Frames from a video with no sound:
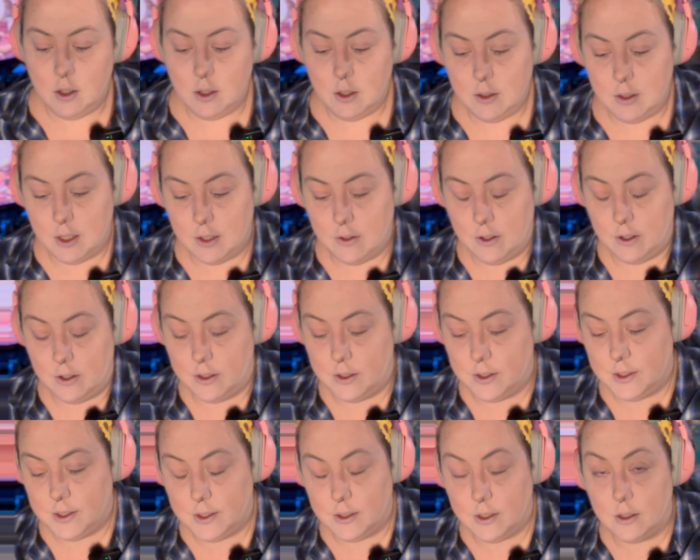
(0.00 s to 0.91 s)
then
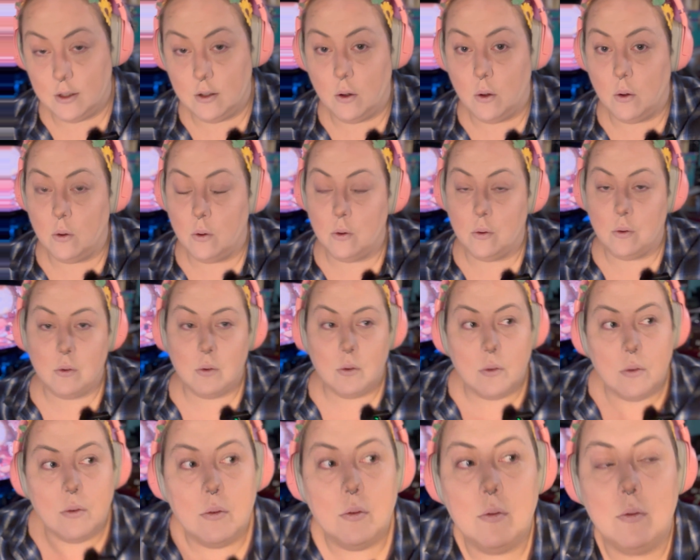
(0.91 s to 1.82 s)
there's the
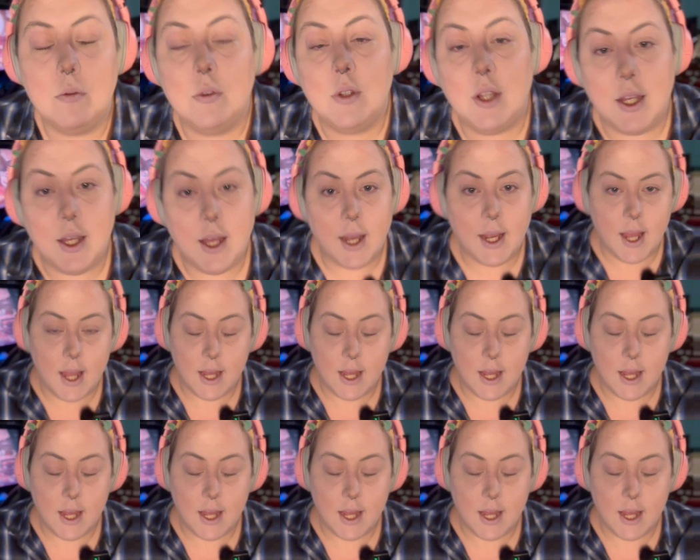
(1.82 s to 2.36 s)
whole, like,